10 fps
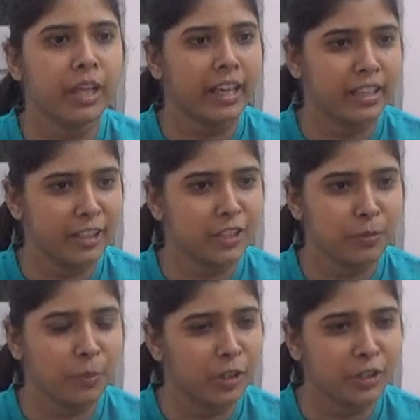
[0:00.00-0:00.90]
the
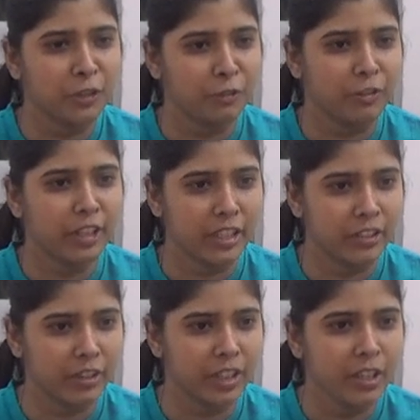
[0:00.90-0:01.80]
agriculture policy of our
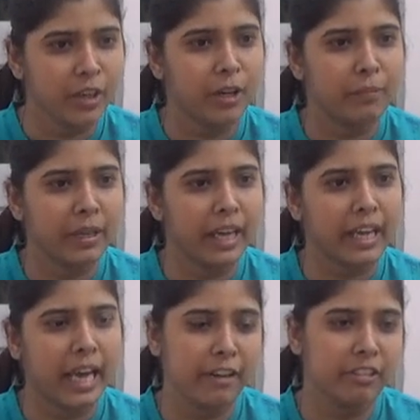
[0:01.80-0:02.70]
country, or
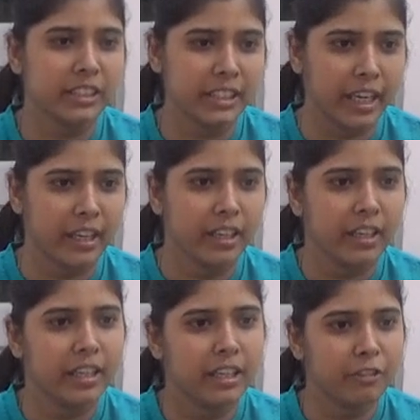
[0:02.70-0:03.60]
may have a say
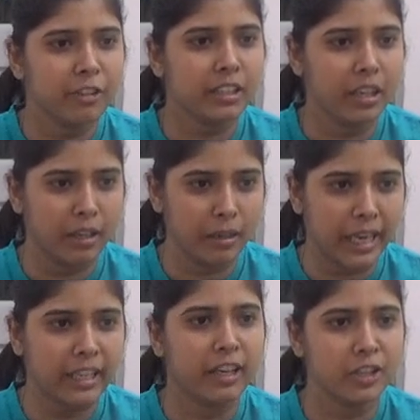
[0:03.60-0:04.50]
in our
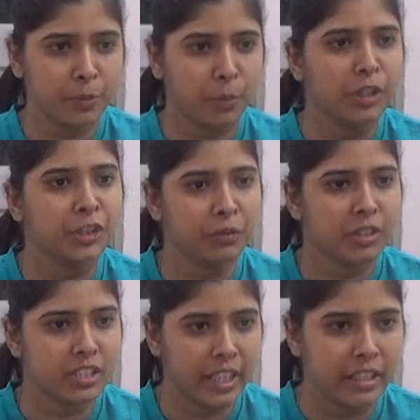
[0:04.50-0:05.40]
agriculture policy of
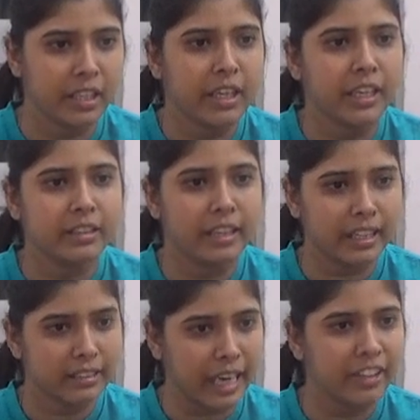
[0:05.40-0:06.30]
the state. In
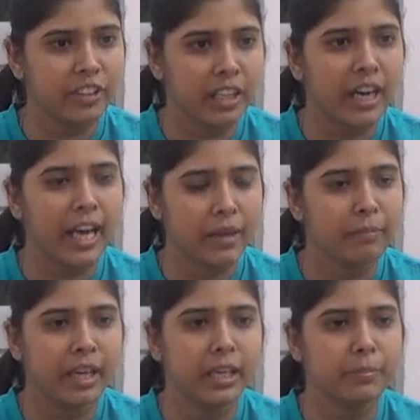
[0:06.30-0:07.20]
that regard, I
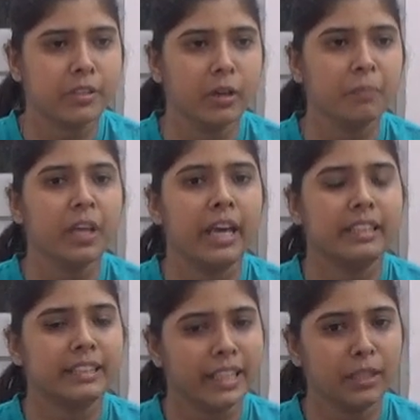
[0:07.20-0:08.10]
may help, sir.
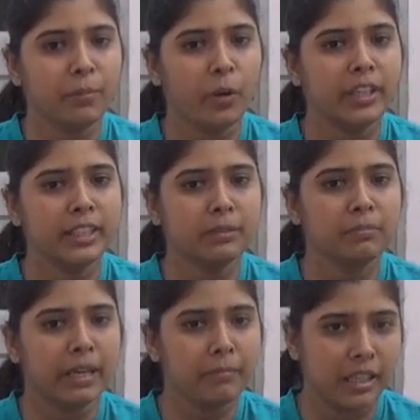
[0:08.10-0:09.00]
And second point is
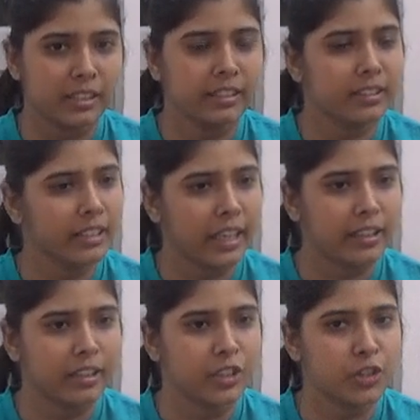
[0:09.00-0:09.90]
my masters in
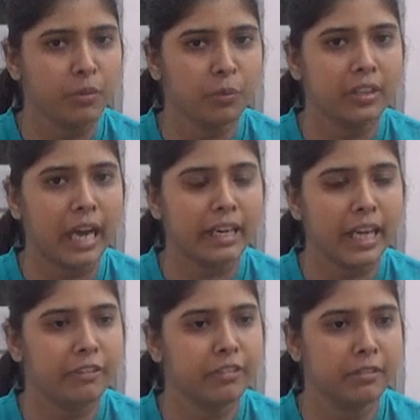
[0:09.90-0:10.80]
agriculture. With that,
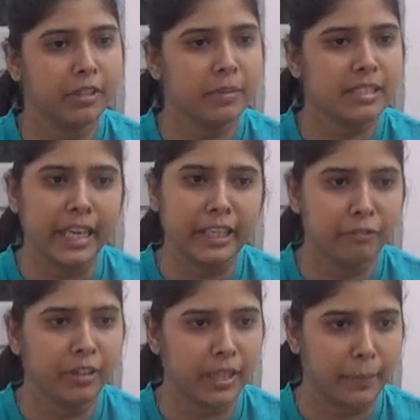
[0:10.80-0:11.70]
I have developed a
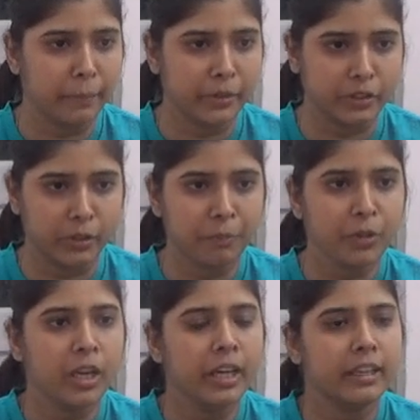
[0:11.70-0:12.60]
scientific temper, sir.
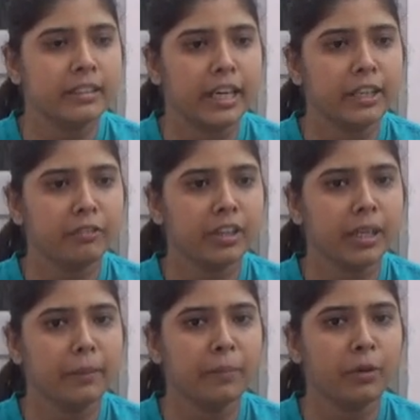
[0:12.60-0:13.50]
In a scientific
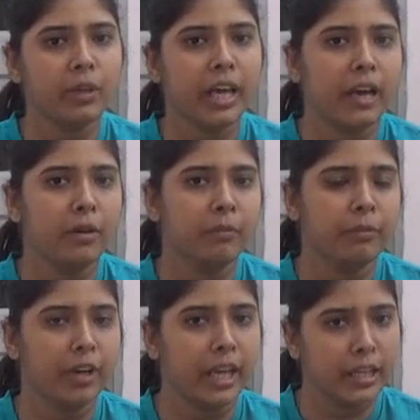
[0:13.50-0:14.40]
temper, we have,
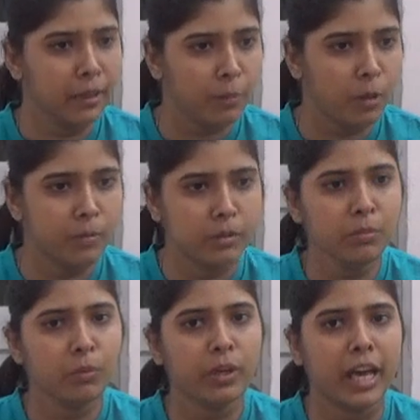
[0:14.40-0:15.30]
for any
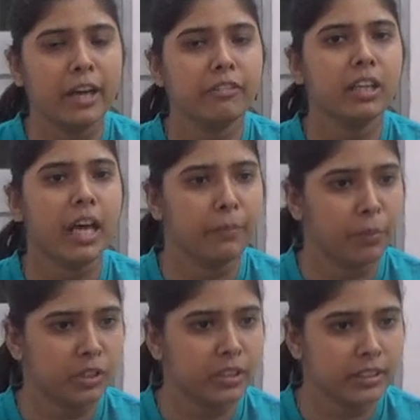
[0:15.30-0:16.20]
problem, we have an
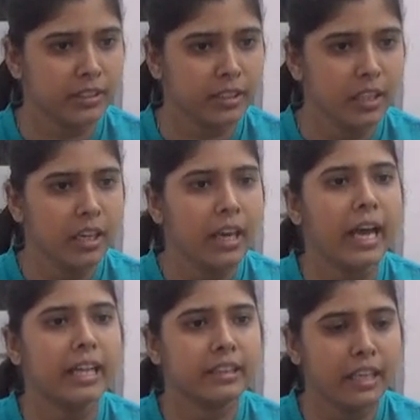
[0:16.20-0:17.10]
hypothesis,
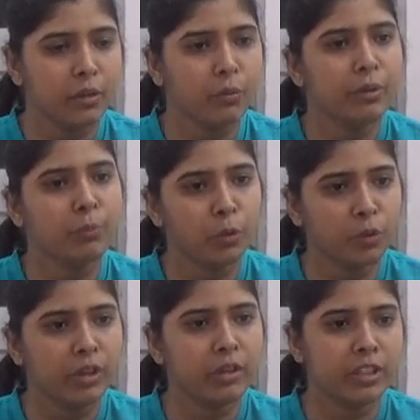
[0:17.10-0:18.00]
and then we
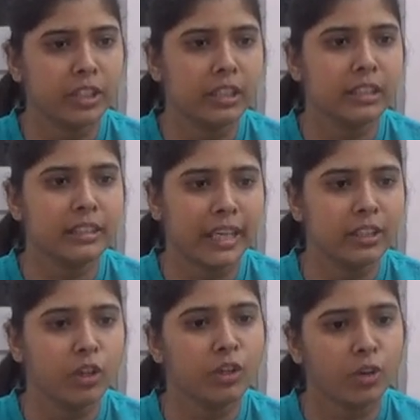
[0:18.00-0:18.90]
prove it whether it is
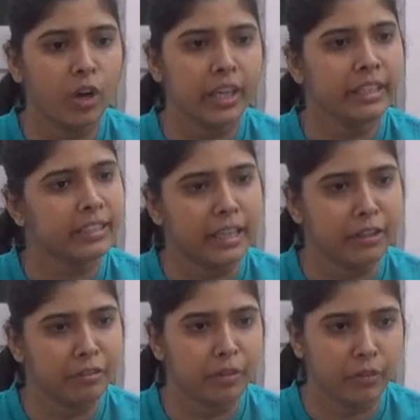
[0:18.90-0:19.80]
right or wrong in a
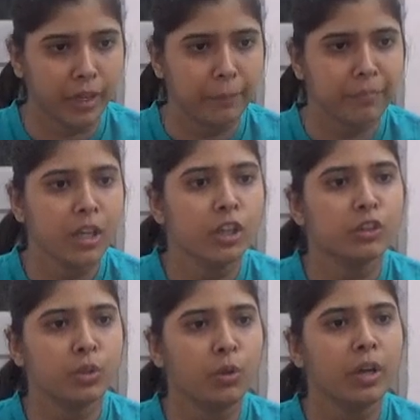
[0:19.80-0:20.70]
scientific way.
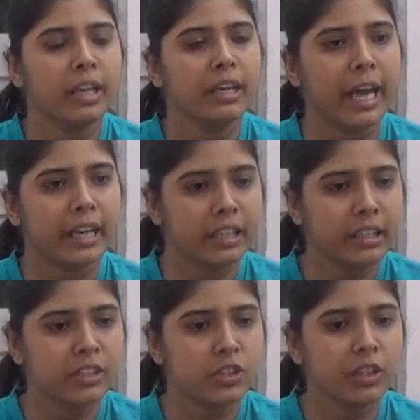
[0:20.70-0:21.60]
So in
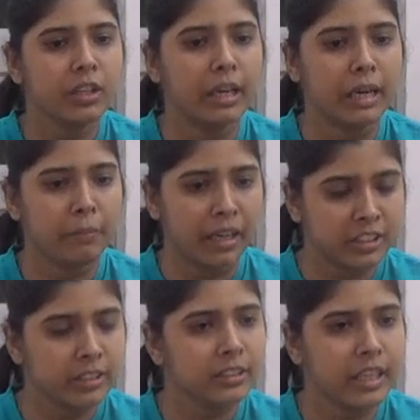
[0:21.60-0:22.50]
agriculture and
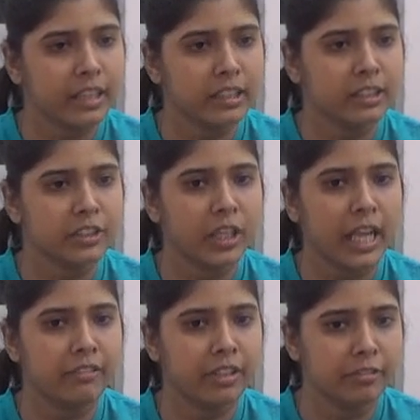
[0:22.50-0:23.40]
masters in agriculture,
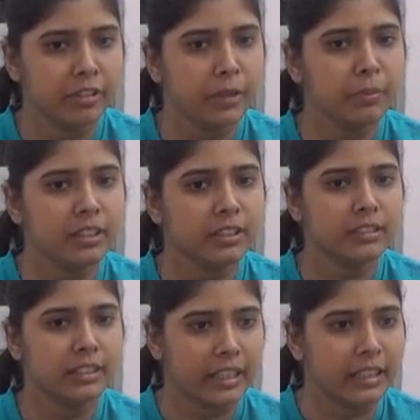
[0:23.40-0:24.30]
I have developed
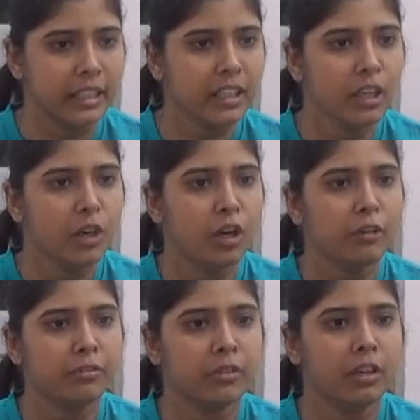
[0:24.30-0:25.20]
this technique of